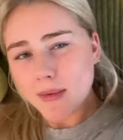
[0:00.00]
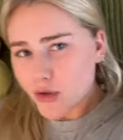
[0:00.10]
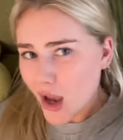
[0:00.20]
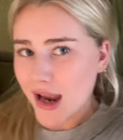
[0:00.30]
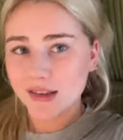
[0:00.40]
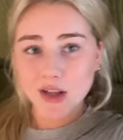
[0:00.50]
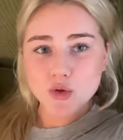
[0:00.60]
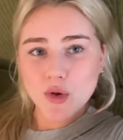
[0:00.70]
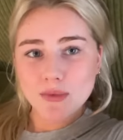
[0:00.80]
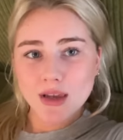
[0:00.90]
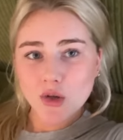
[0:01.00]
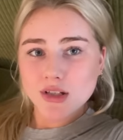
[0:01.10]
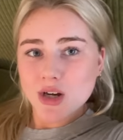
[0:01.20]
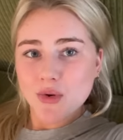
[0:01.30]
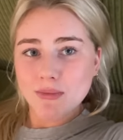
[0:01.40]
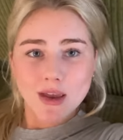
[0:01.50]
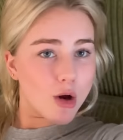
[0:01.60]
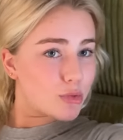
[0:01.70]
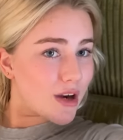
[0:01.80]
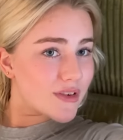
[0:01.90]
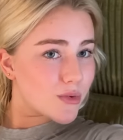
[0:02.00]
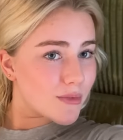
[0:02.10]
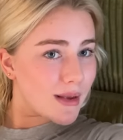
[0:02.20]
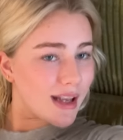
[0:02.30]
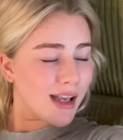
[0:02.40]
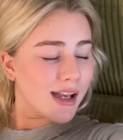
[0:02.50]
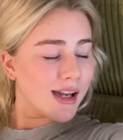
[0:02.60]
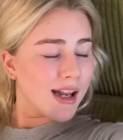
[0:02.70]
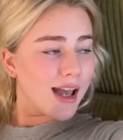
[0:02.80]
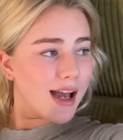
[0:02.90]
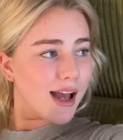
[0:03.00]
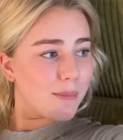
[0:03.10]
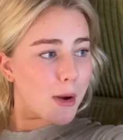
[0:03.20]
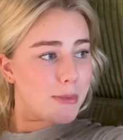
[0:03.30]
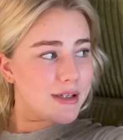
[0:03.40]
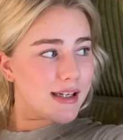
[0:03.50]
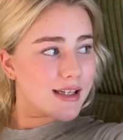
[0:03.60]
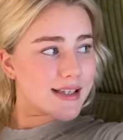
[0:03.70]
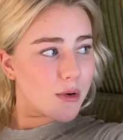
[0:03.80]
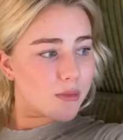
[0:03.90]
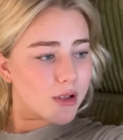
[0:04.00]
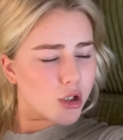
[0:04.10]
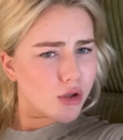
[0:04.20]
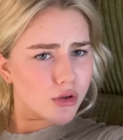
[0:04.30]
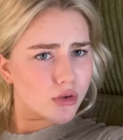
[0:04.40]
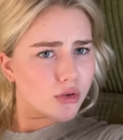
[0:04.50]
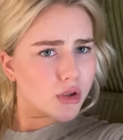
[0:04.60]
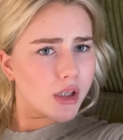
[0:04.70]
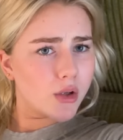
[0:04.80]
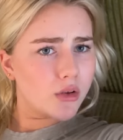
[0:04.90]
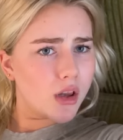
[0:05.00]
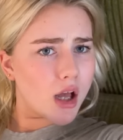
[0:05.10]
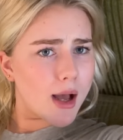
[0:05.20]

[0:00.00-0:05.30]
you ate lunch with me, or dinner with me, or breakfast with me. I hope you did, because that would have been cute. A little,